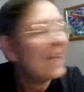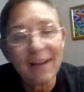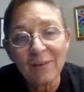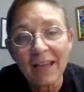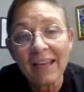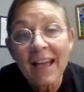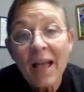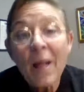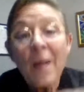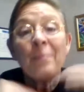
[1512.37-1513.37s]
Anyway,
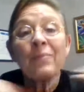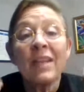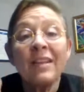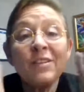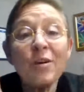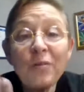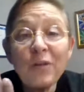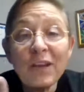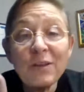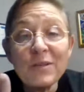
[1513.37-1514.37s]
don't
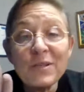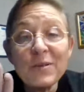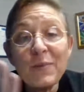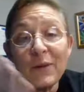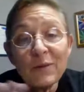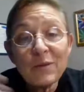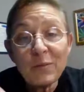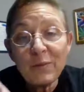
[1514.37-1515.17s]
forget you're a spiritual